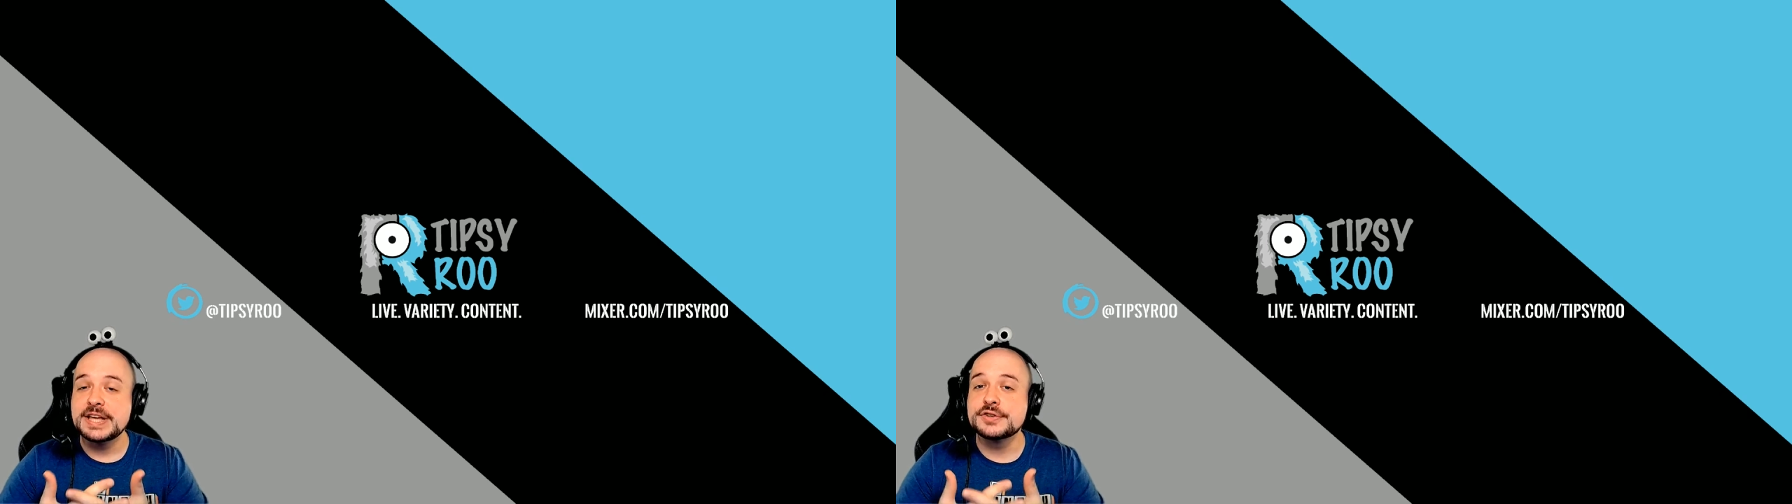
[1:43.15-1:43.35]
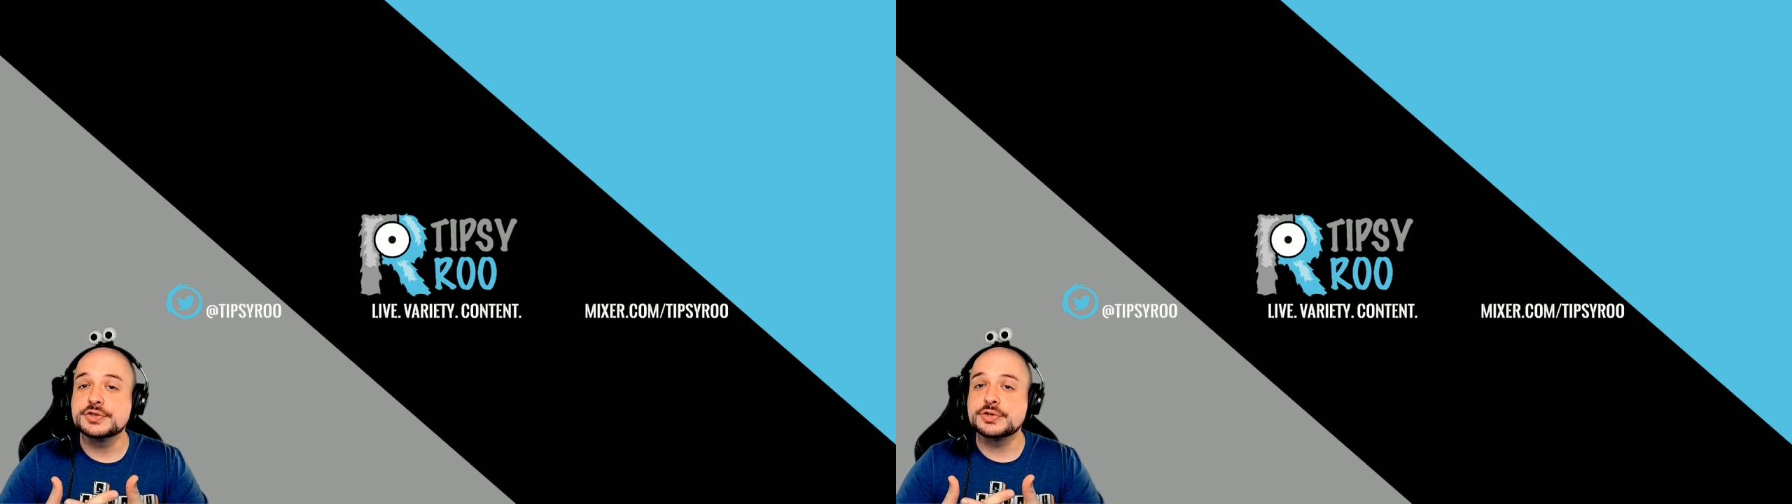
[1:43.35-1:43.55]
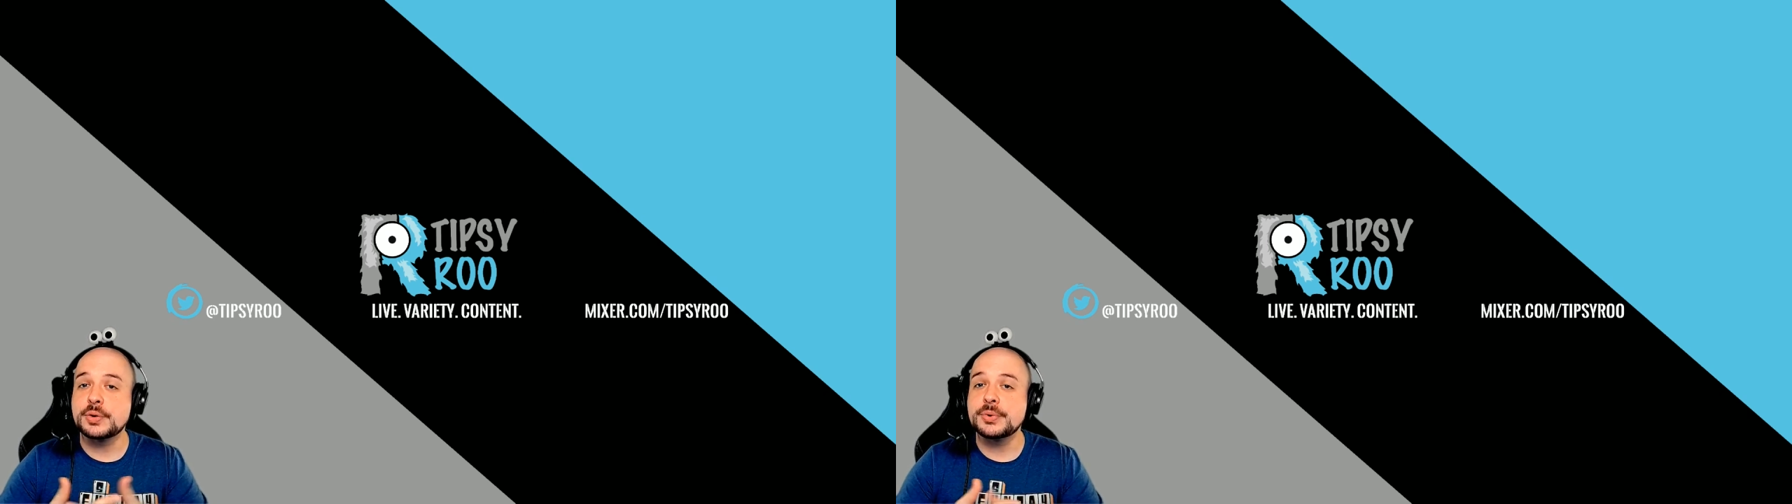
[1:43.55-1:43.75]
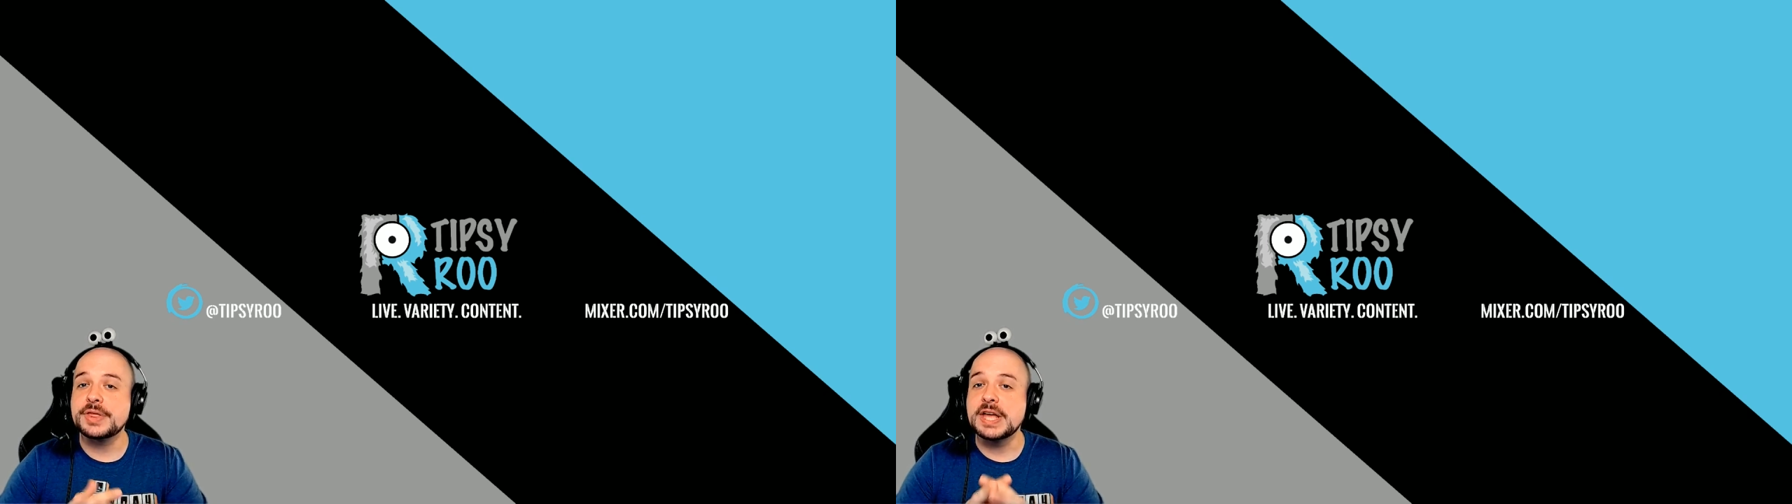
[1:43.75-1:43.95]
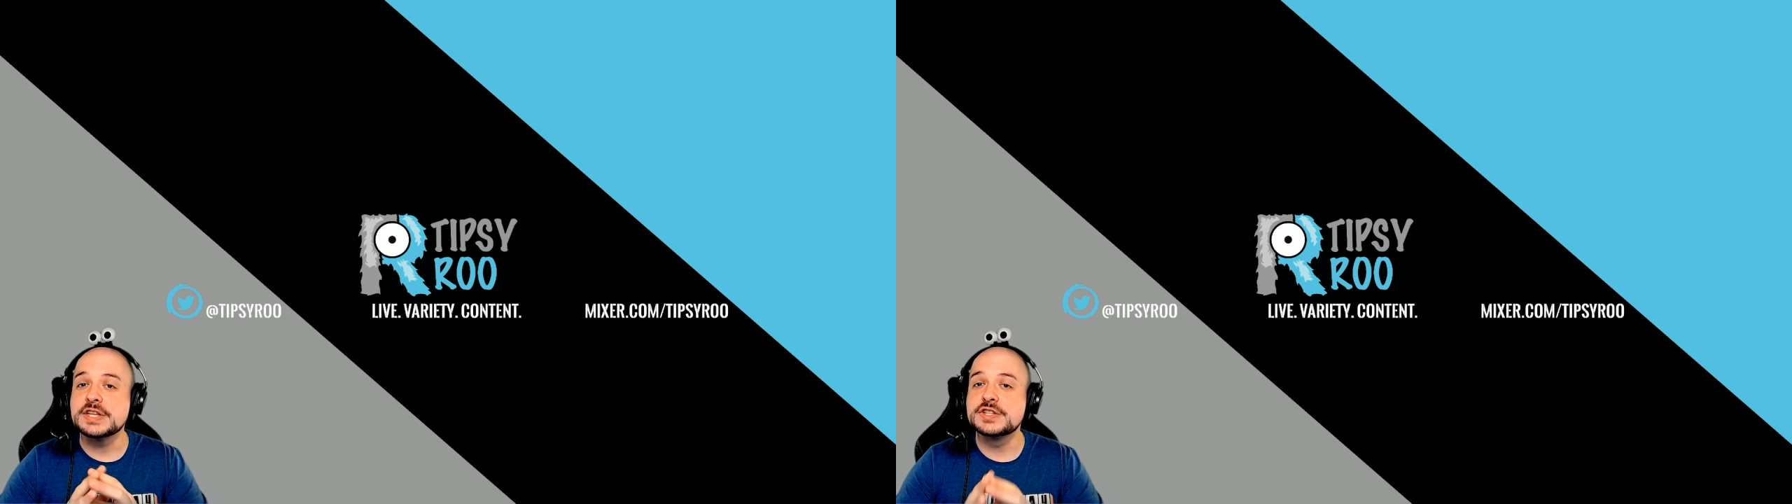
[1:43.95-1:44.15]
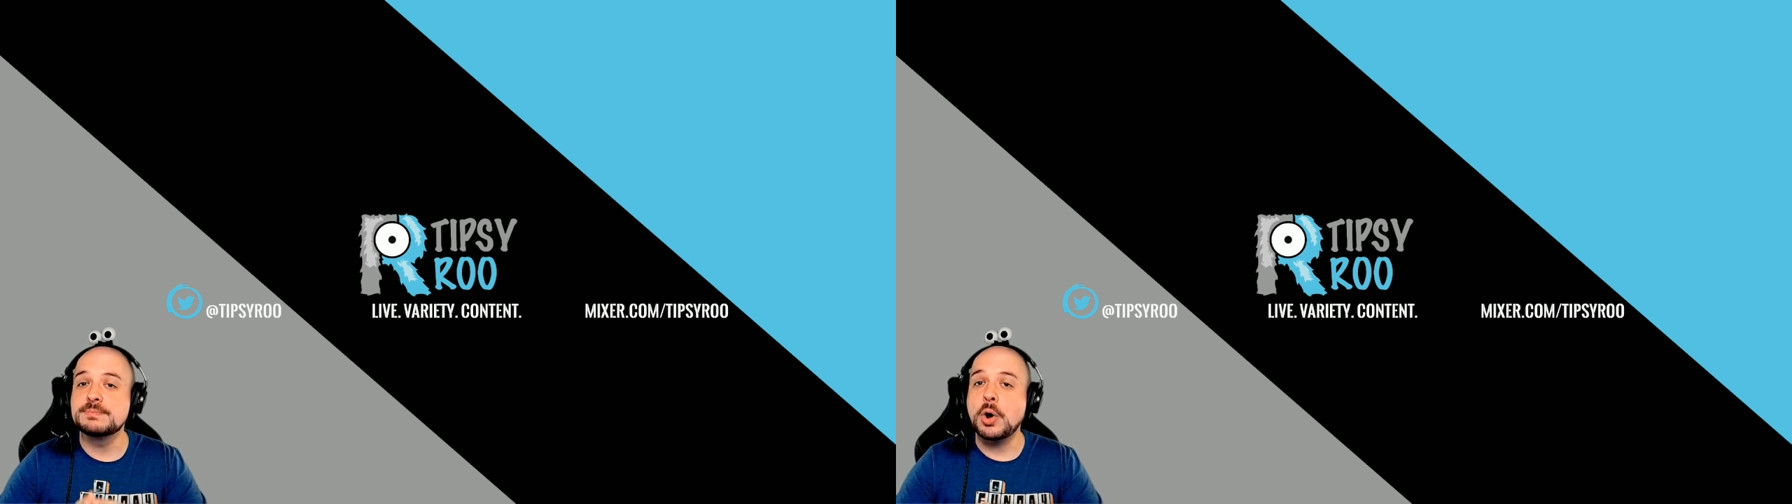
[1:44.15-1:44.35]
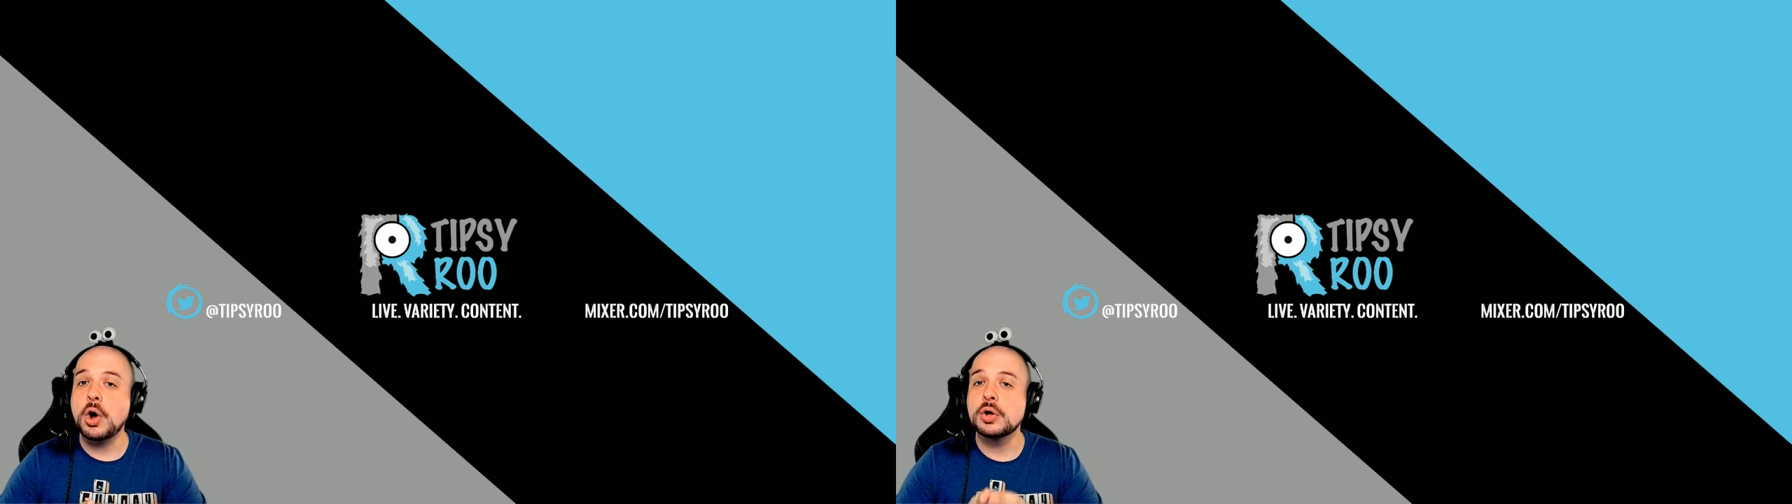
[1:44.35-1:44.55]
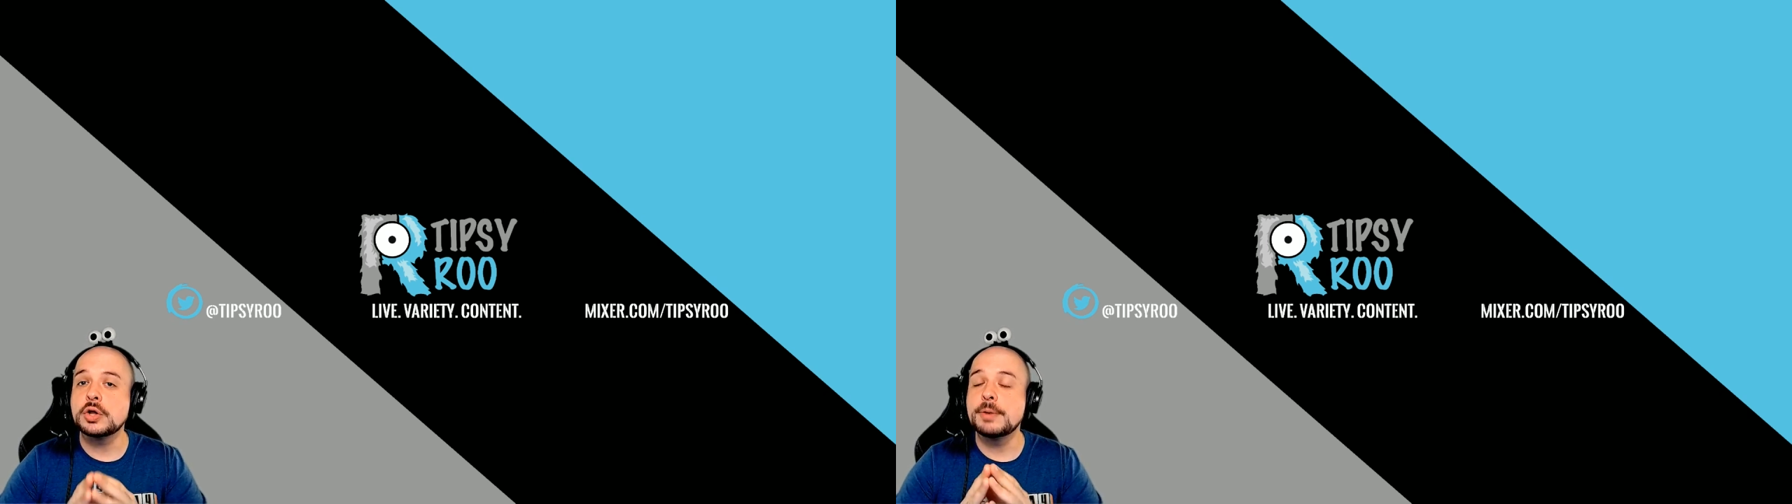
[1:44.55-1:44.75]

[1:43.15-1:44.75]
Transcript: is to start with a small,